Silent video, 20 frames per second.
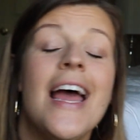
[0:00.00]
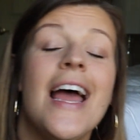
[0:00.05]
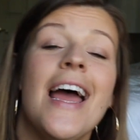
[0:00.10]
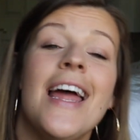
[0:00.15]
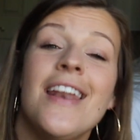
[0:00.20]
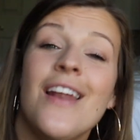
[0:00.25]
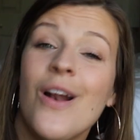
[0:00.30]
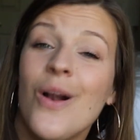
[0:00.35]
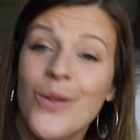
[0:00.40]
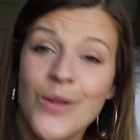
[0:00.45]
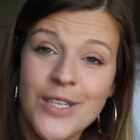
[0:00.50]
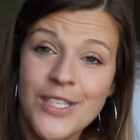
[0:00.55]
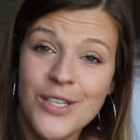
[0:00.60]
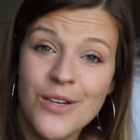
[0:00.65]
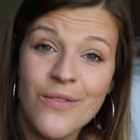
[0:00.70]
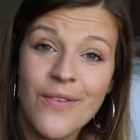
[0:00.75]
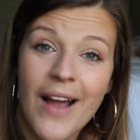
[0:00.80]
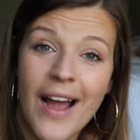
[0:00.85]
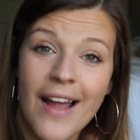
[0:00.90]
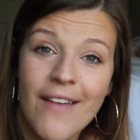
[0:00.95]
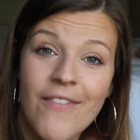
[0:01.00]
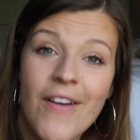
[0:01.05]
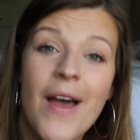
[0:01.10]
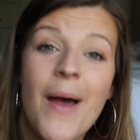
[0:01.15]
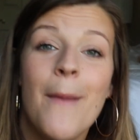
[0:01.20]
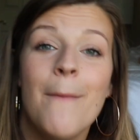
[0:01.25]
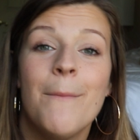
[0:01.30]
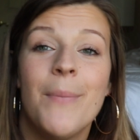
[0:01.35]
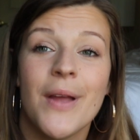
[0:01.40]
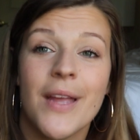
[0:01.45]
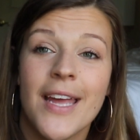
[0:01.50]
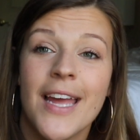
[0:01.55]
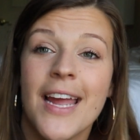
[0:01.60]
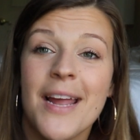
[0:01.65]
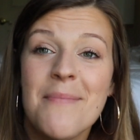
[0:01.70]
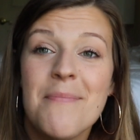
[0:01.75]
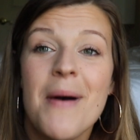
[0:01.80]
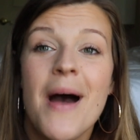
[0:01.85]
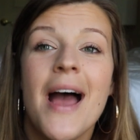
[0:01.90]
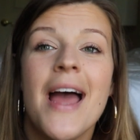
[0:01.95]
and not only survive but
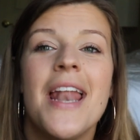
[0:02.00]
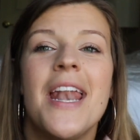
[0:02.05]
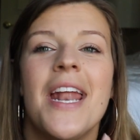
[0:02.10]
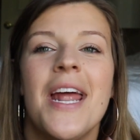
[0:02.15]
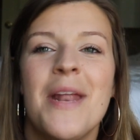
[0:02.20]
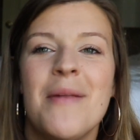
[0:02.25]
kick butt